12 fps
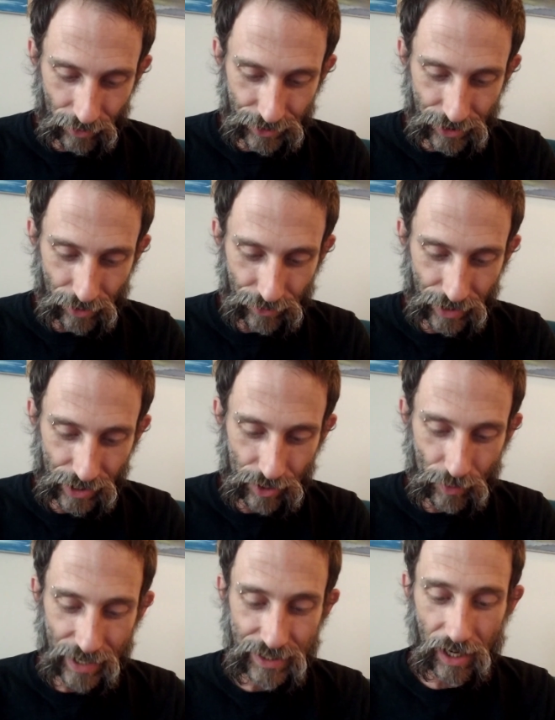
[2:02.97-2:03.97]
also the
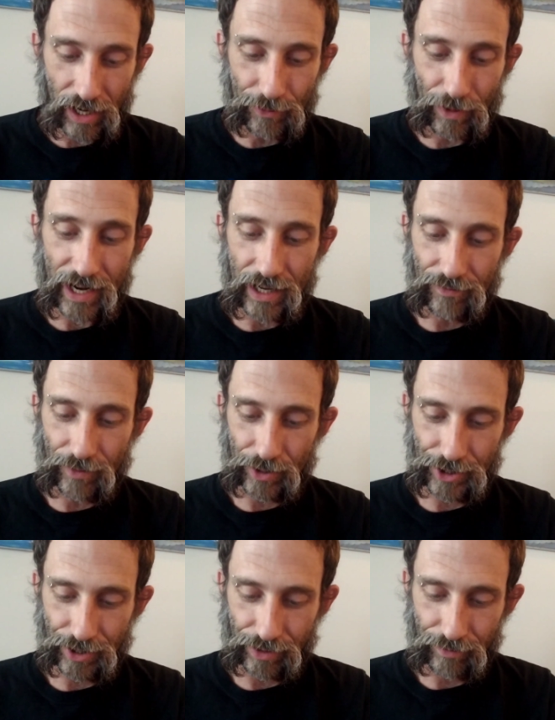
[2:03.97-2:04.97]
U.S. unrated
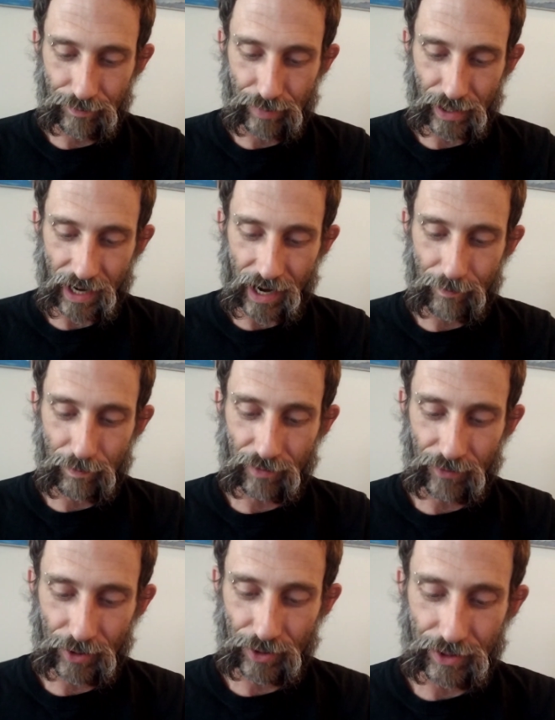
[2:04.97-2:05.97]
version. But I
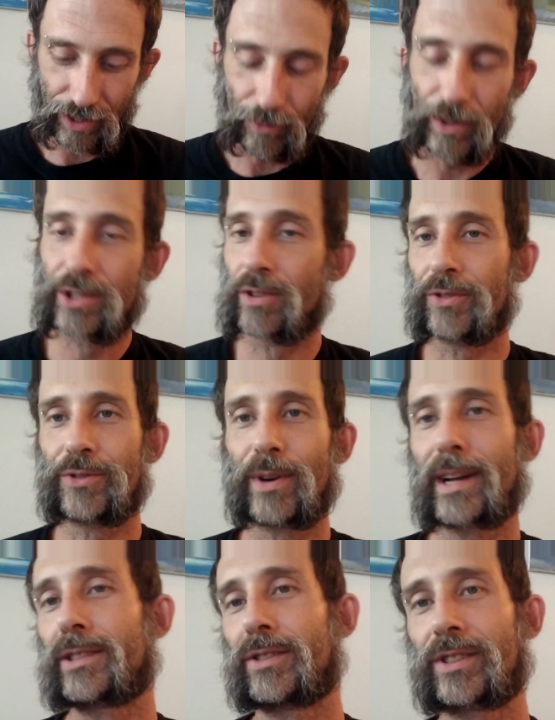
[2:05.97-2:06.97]
prefer the original
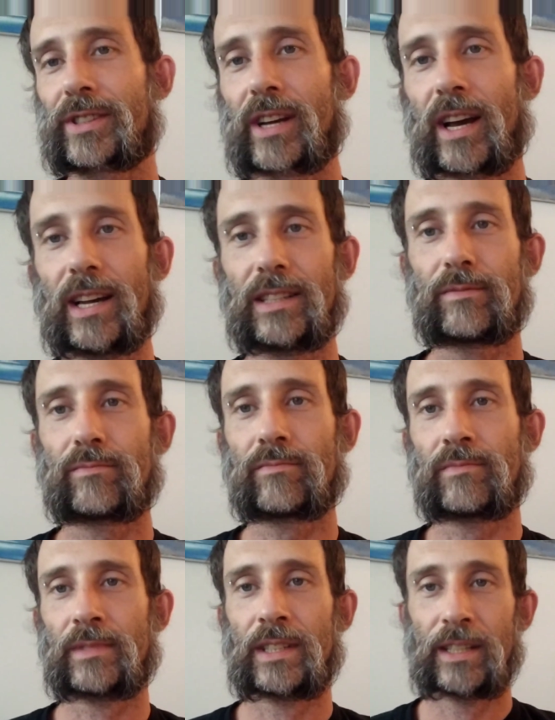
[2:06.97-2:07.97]
director's cut.
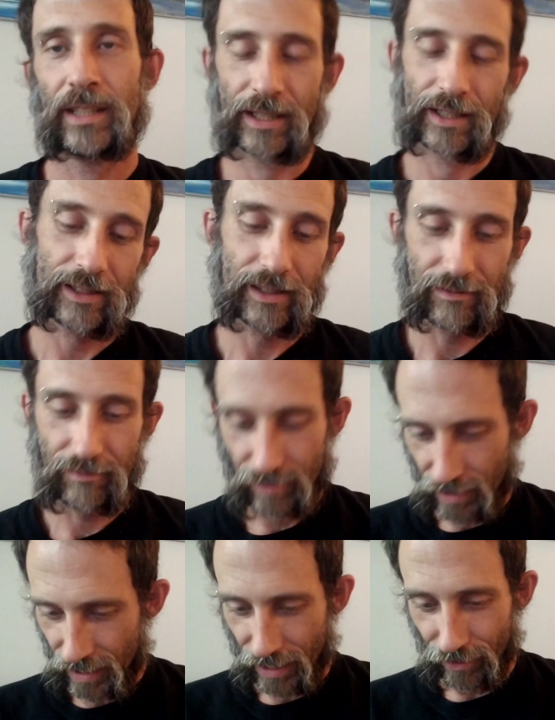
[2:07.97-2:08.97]

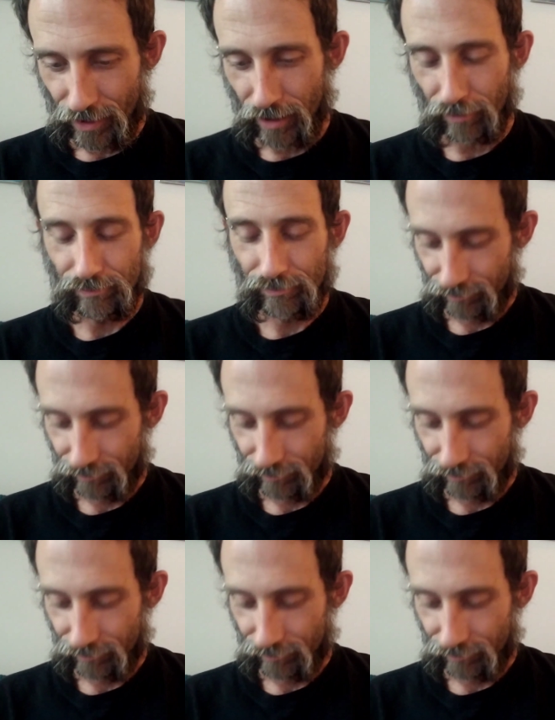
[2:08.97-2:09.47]
I don't know.